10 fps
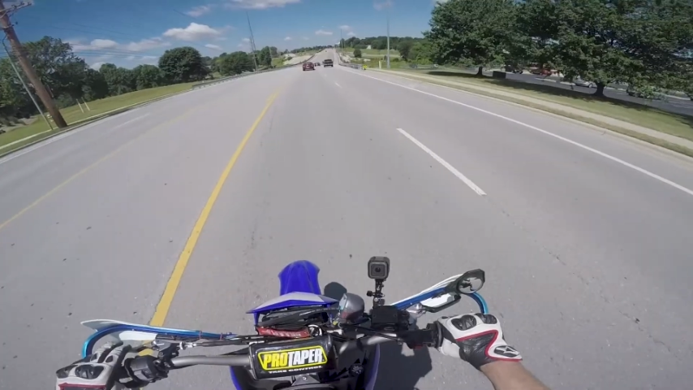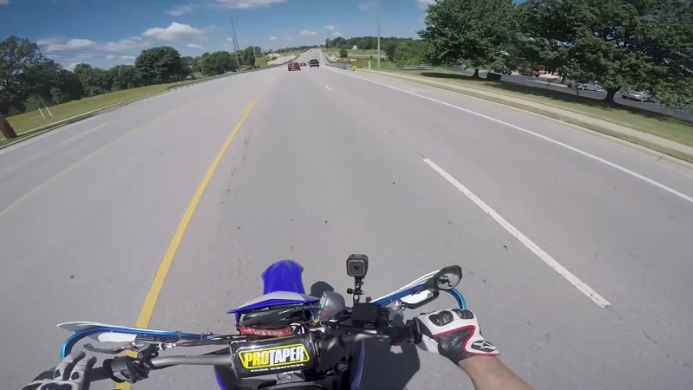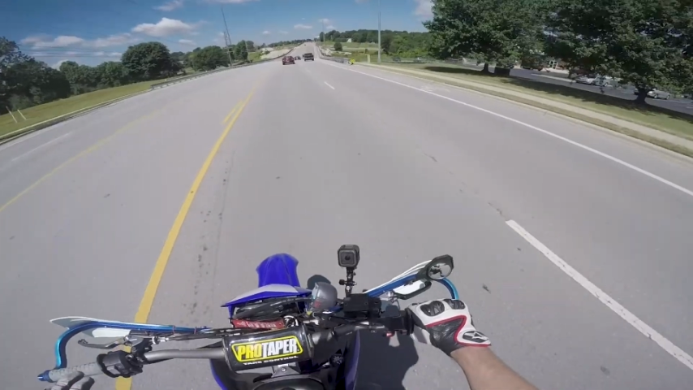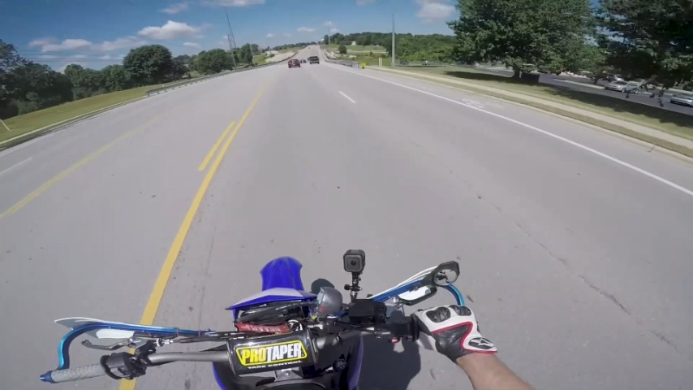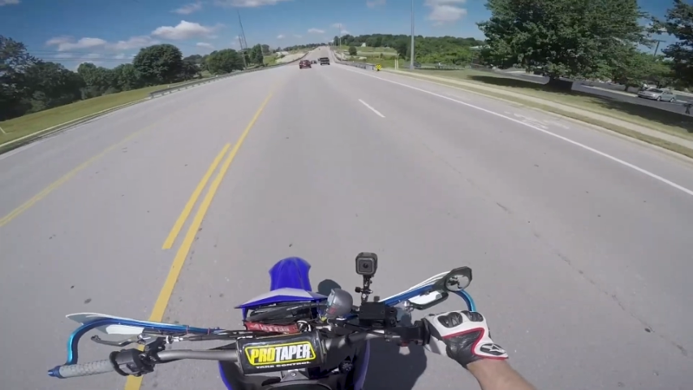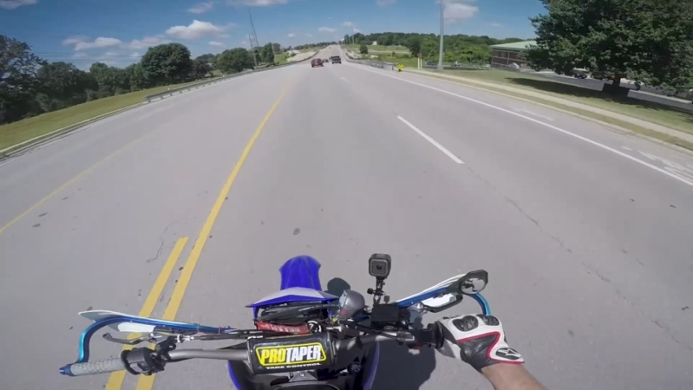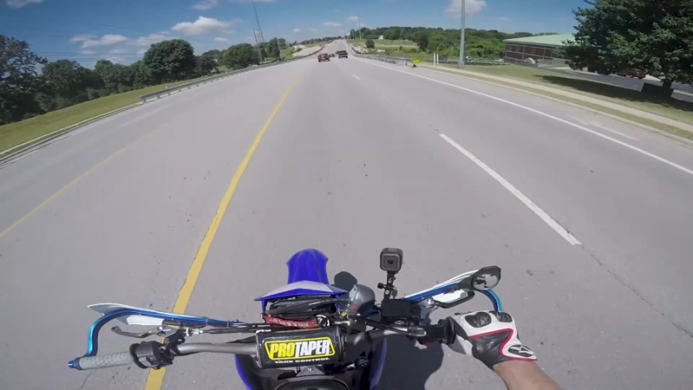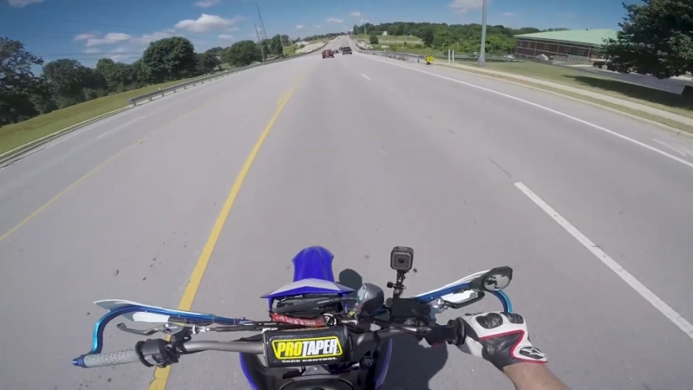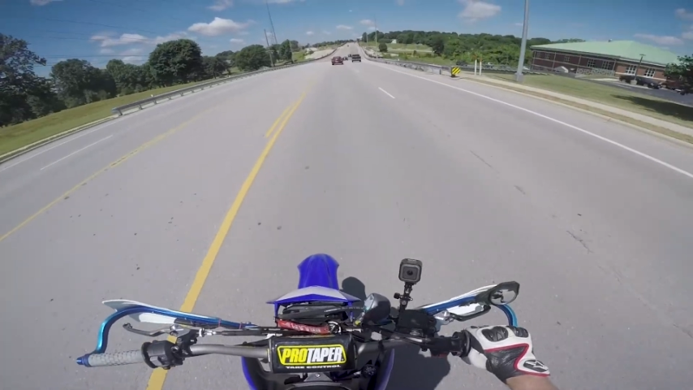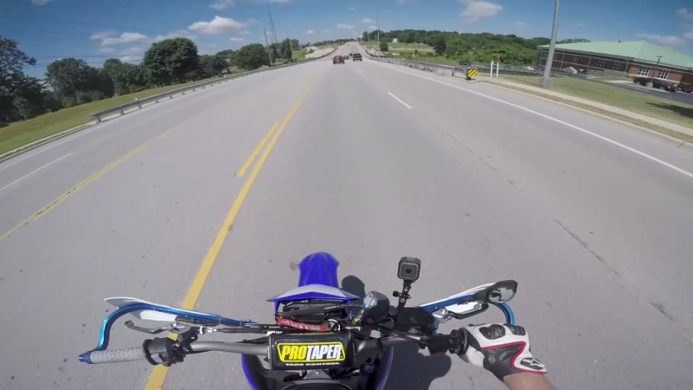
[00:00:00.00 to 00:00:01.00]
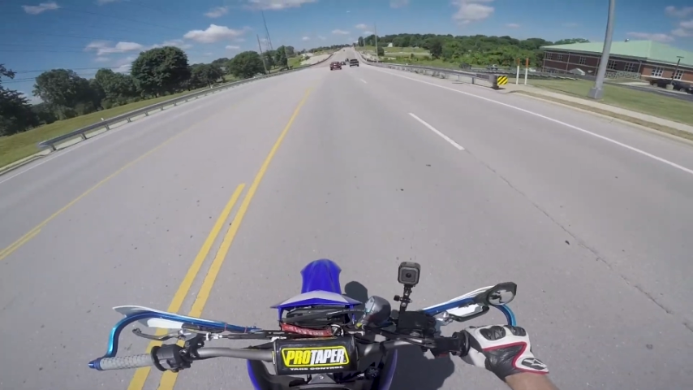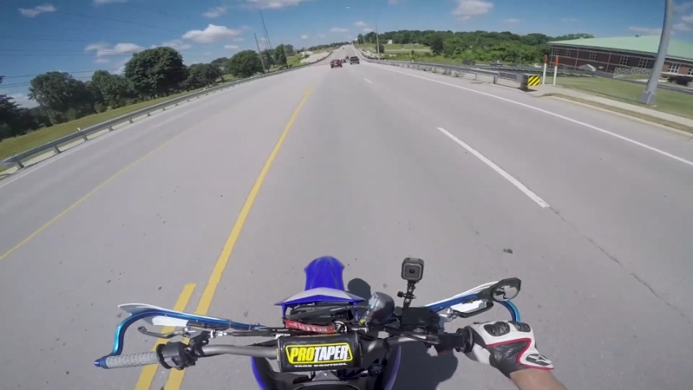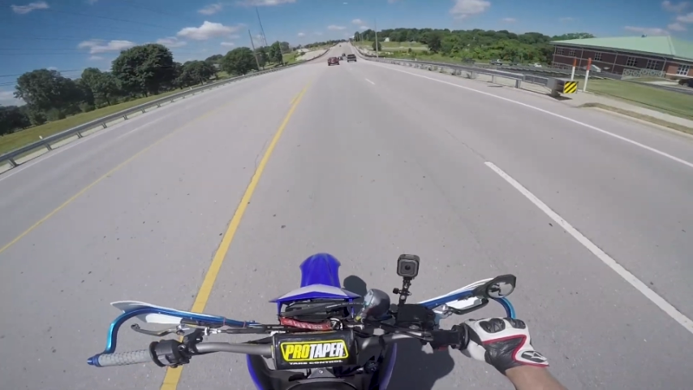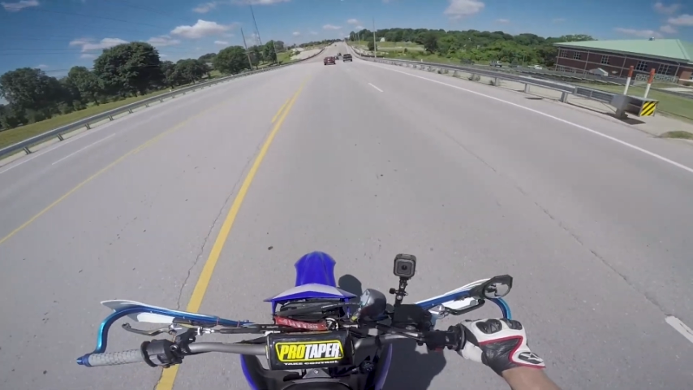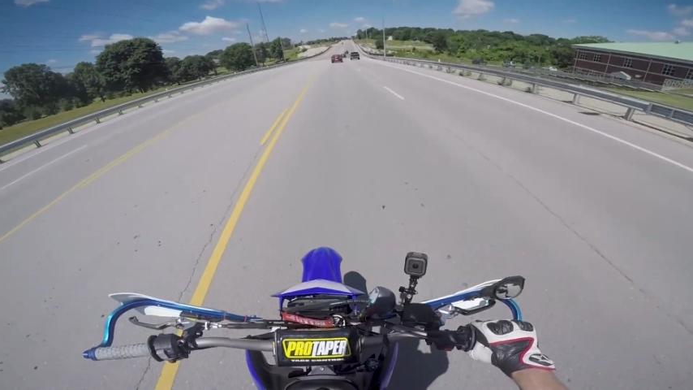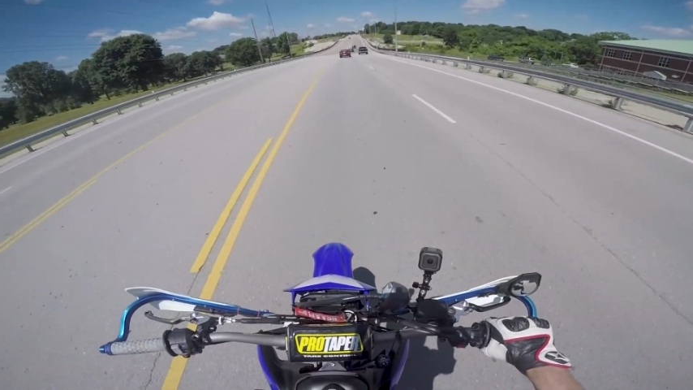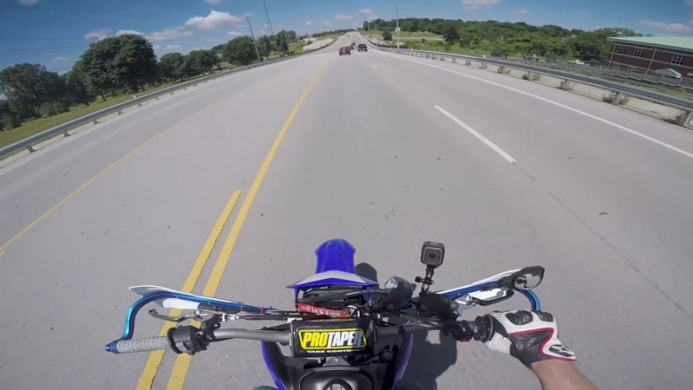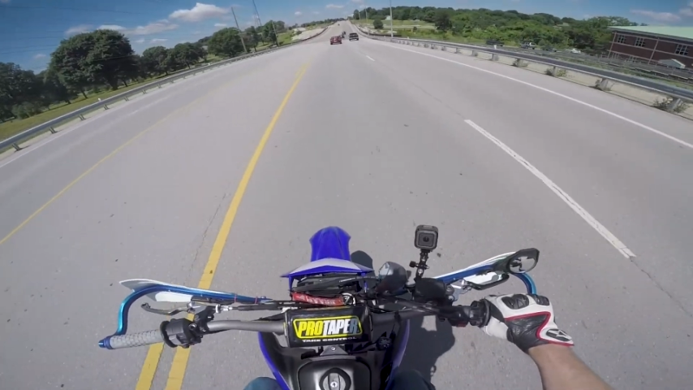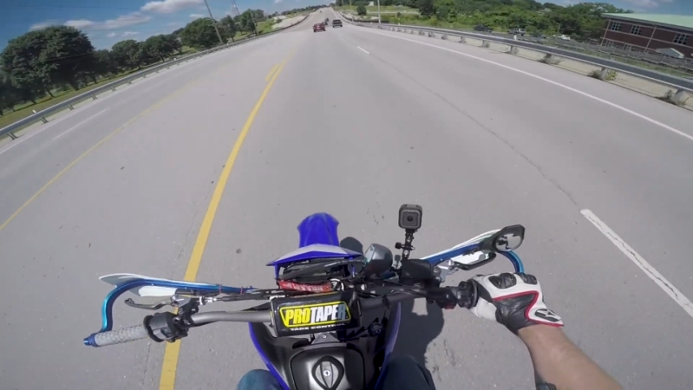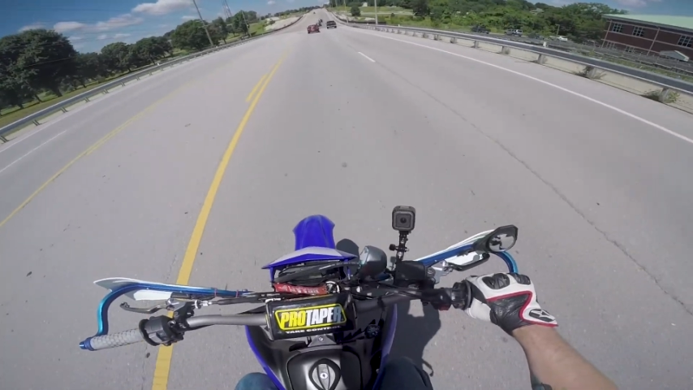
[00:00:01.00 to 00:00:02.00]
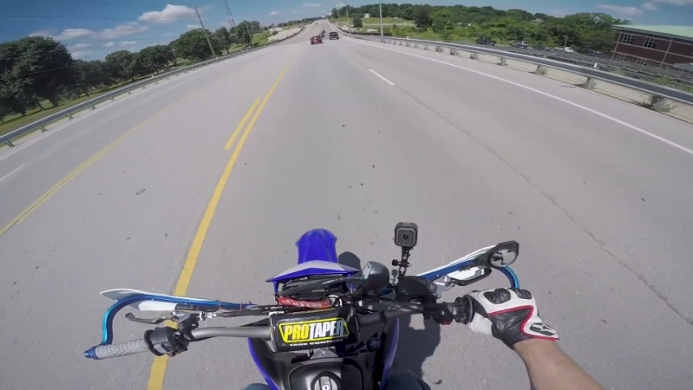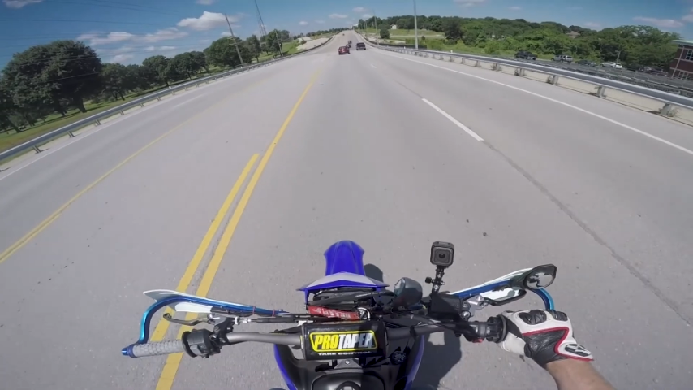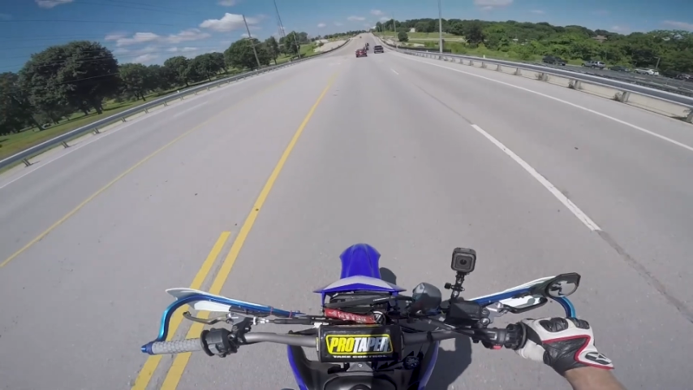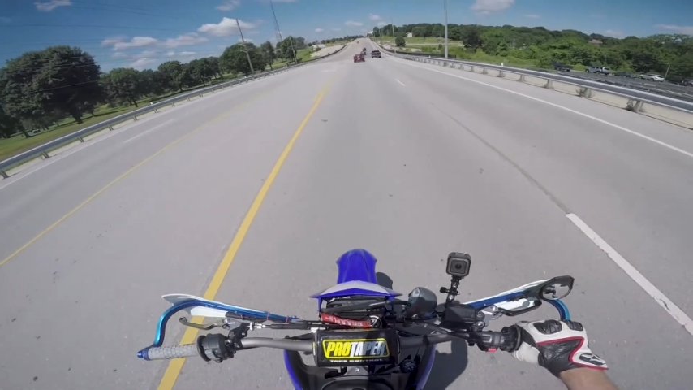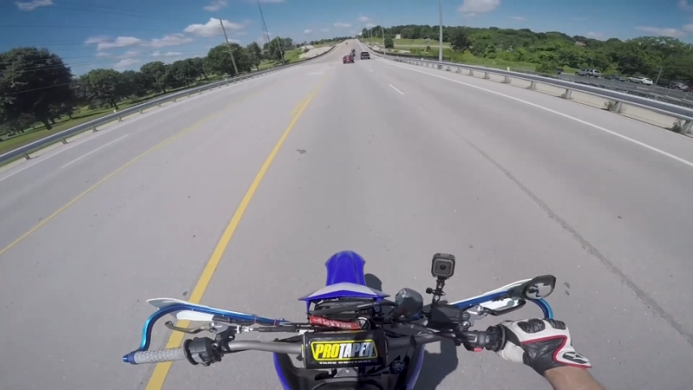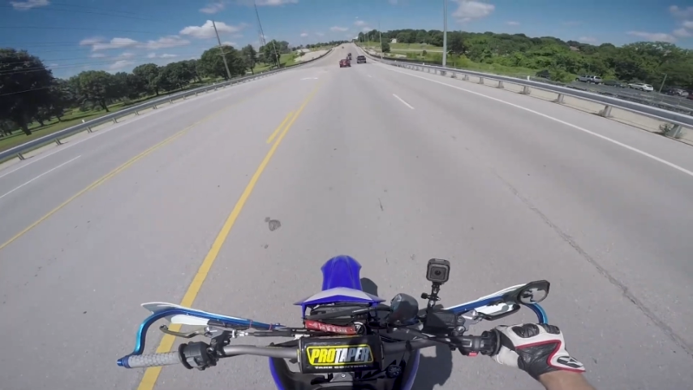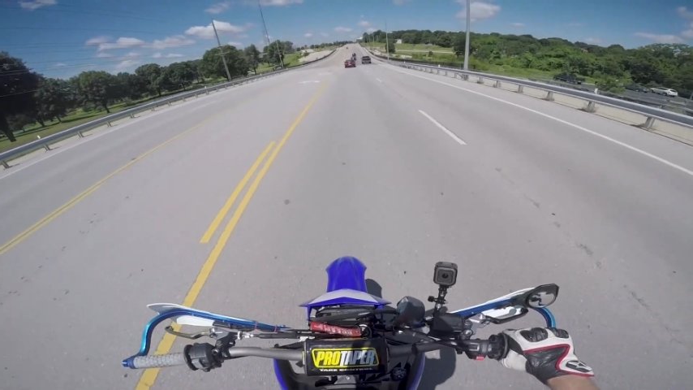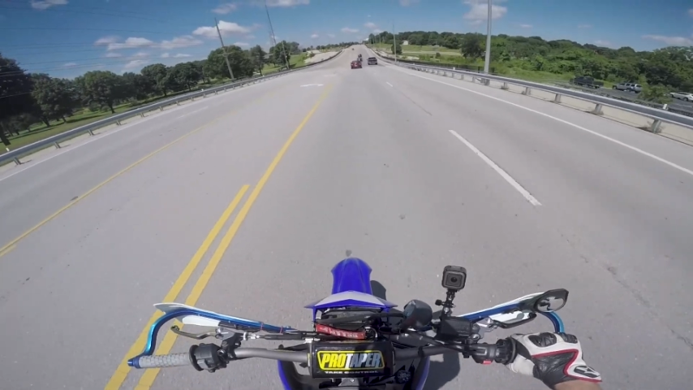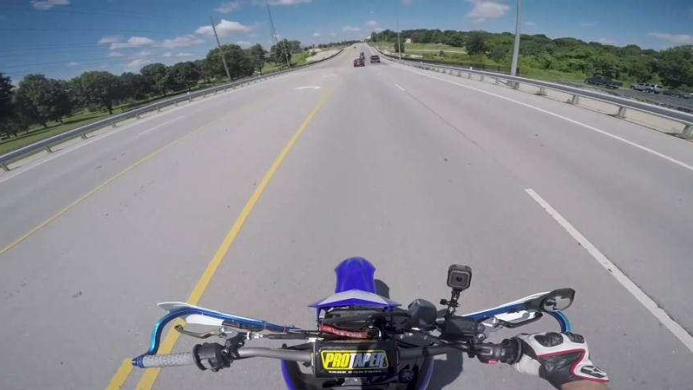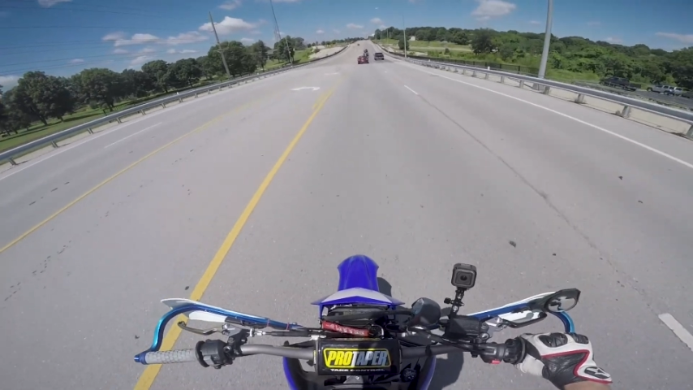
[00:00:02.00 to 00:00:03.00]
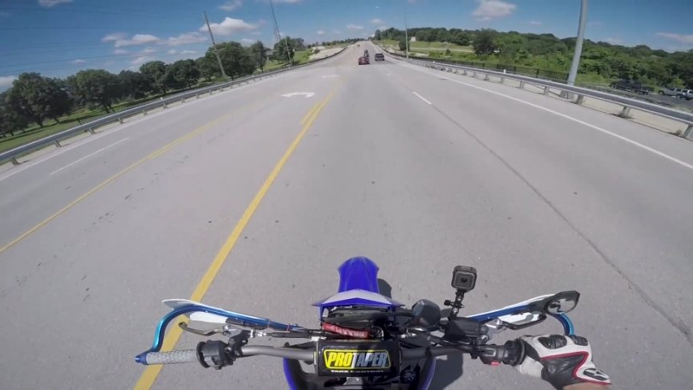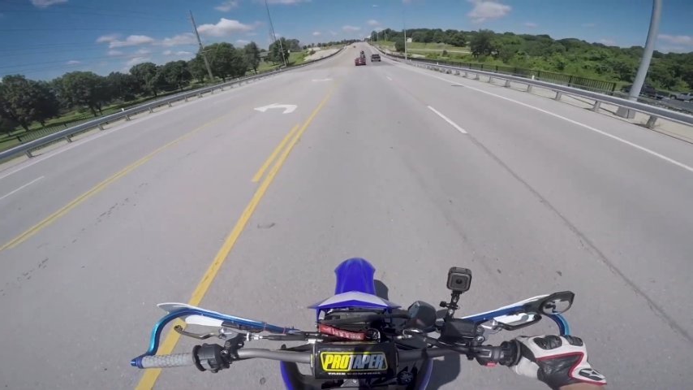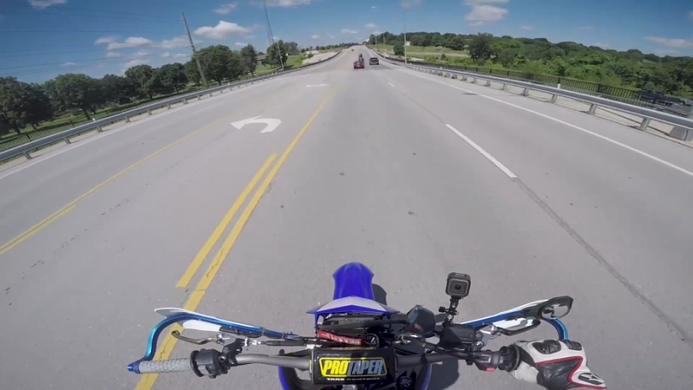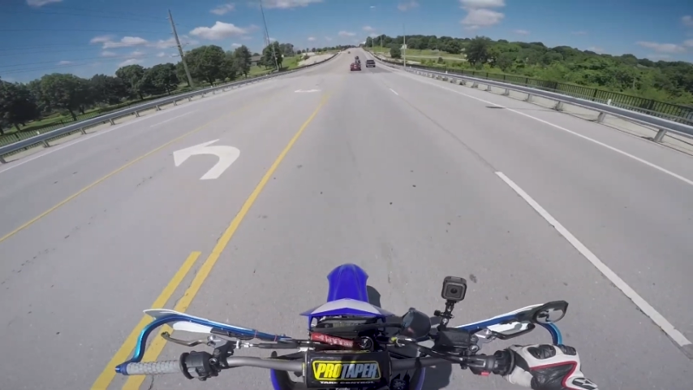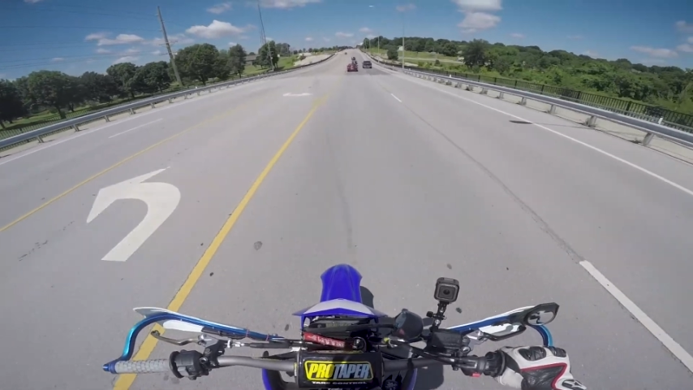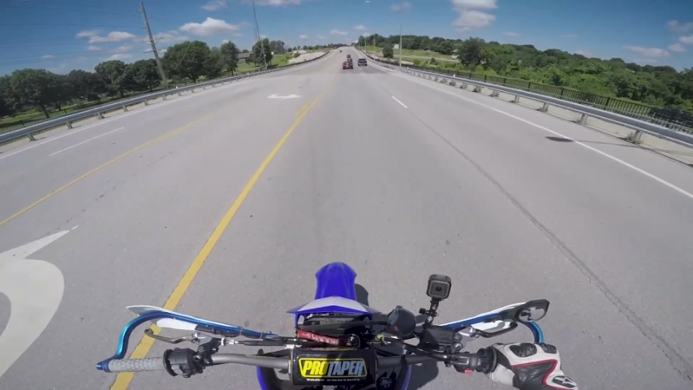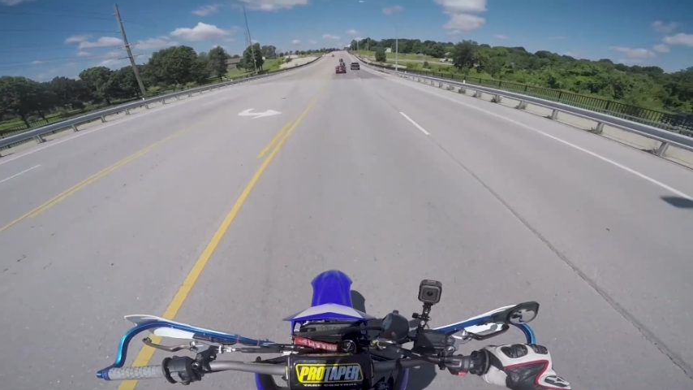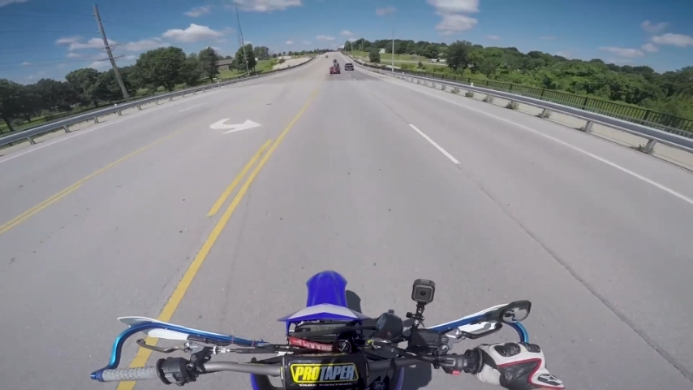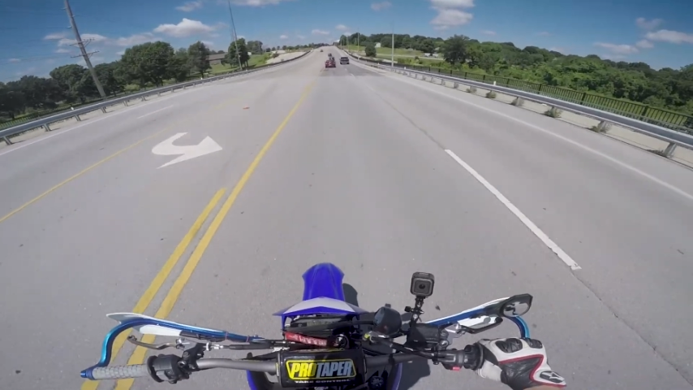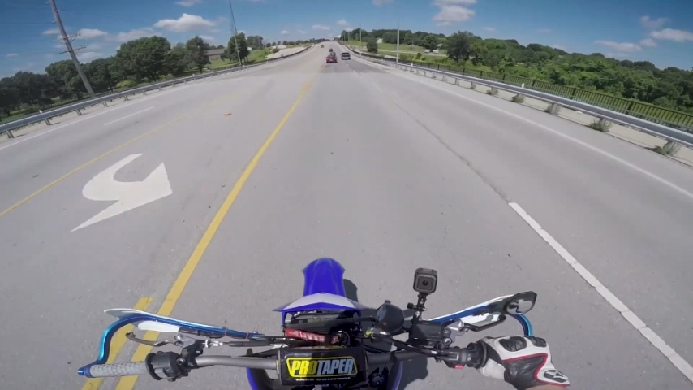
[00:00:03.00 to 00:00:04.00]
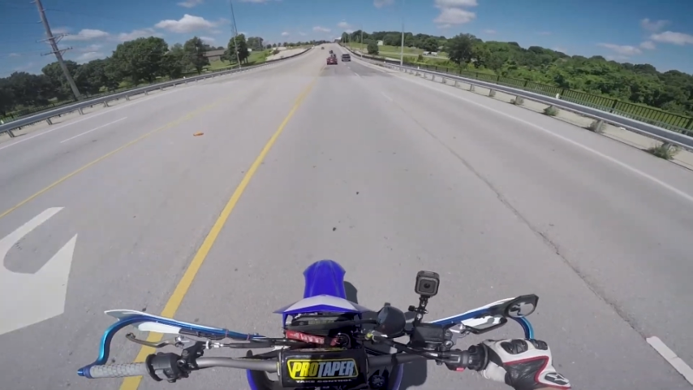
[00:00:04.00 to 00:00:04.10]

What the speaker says: No face is visible, so there are no lips to read.